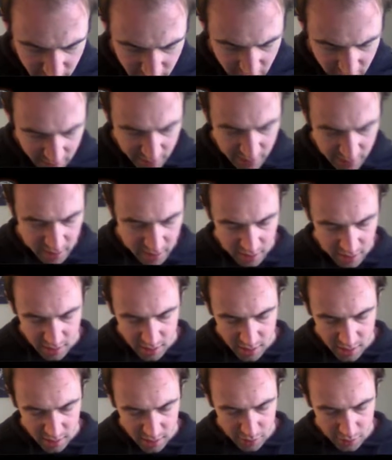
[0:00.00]
you can see,
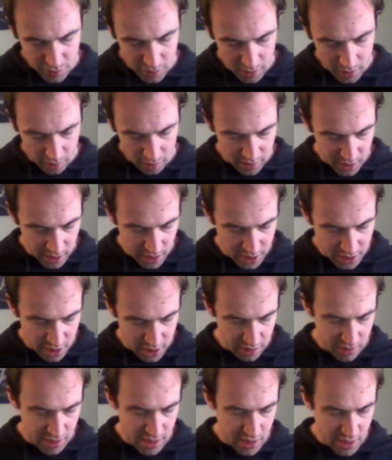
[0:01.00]
the funnel is largely
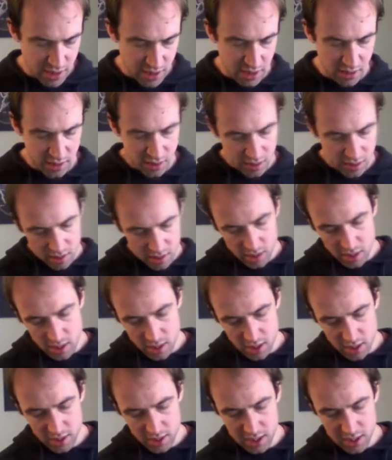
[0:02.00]
created,
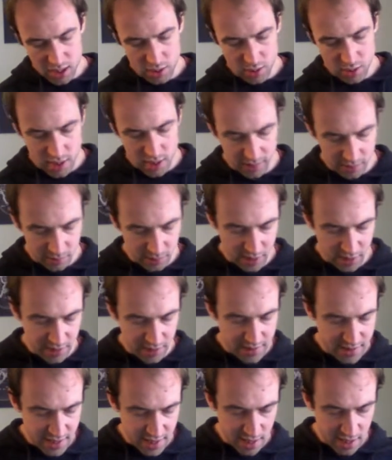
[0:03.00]
the Edrags are
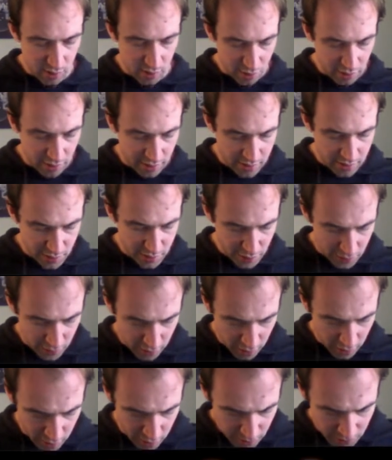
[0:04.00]
placed down, loons to
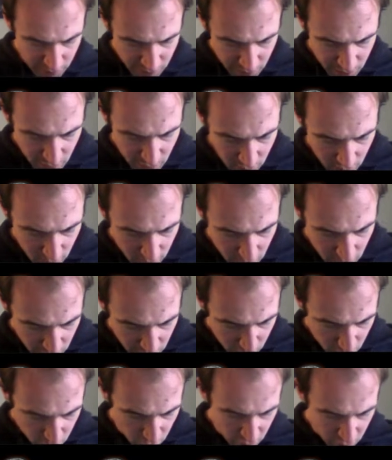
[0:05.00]
follow,
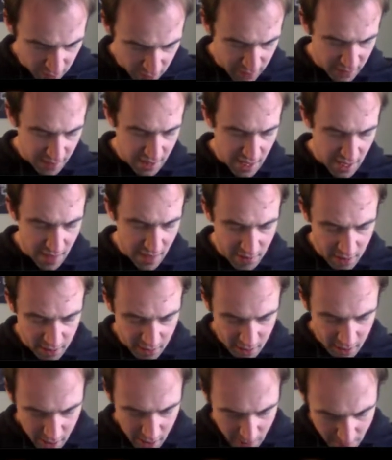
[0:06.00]
the warden there, and
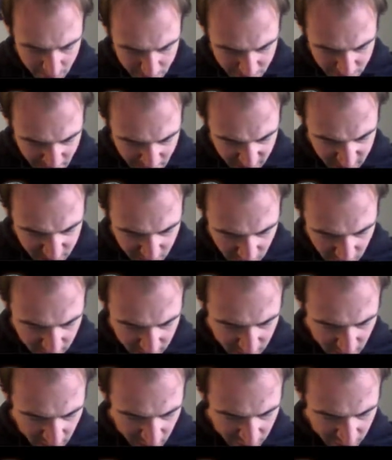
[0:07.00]
then bat
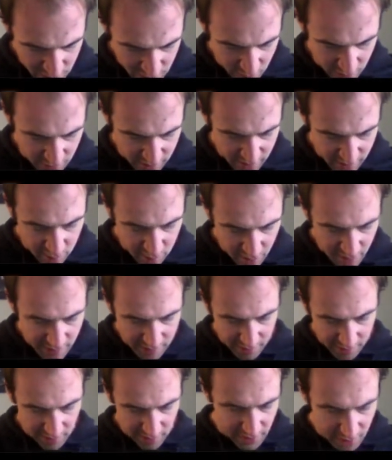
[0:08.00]
spells afterwards,
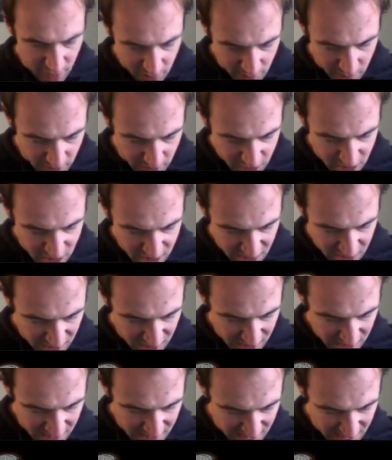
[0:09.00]
placed a little bit to
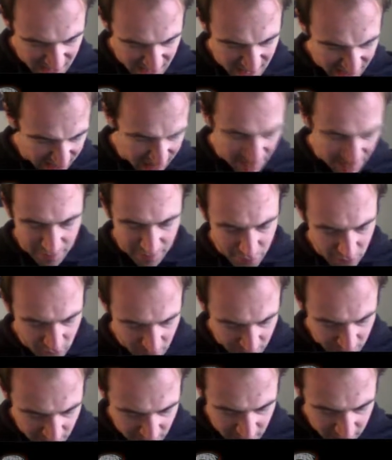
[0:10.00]
the left of
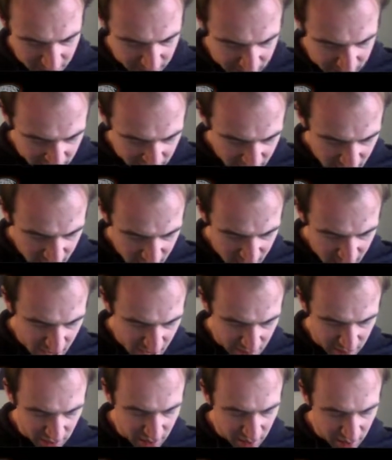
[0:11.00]
the base,
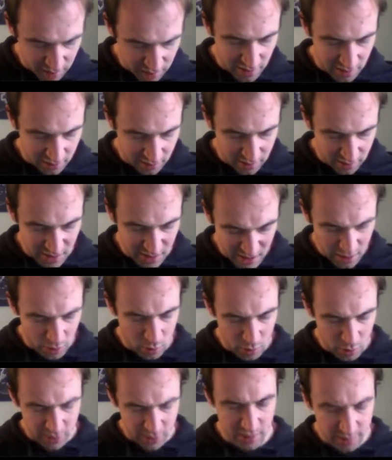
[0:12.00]
because was
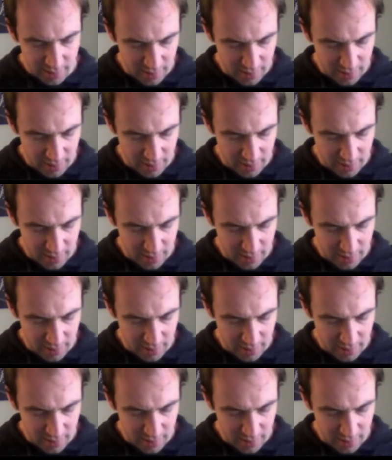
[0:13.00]
the